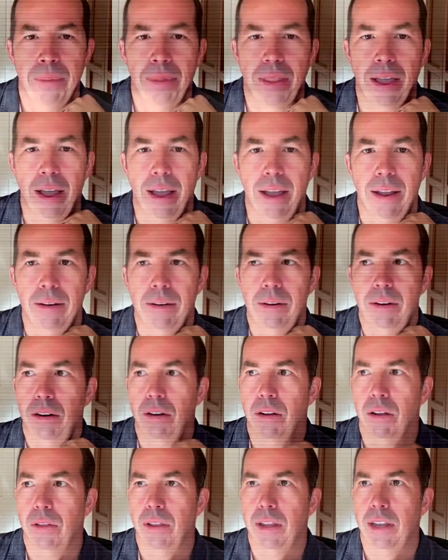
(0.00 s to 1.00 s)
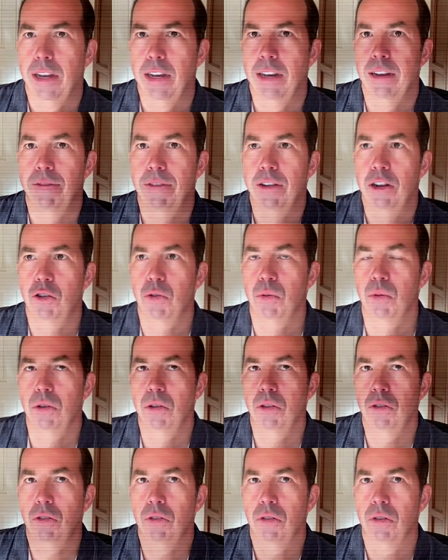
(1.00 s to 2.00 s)
that you know the
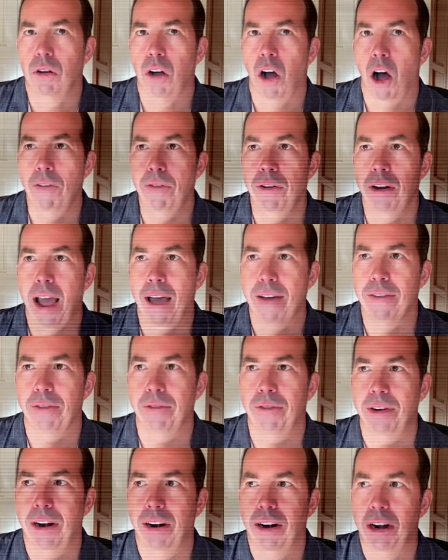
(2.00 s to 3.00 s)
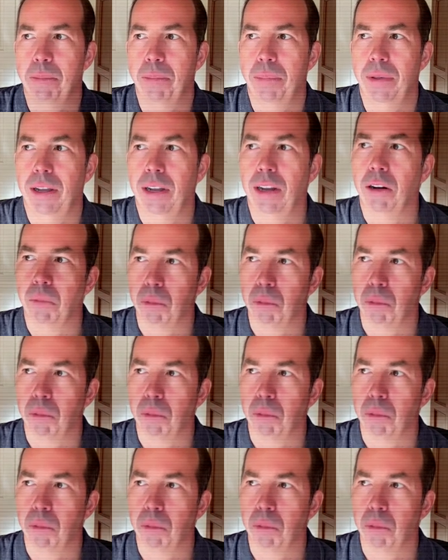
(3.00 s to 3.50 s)
individuals often have a very big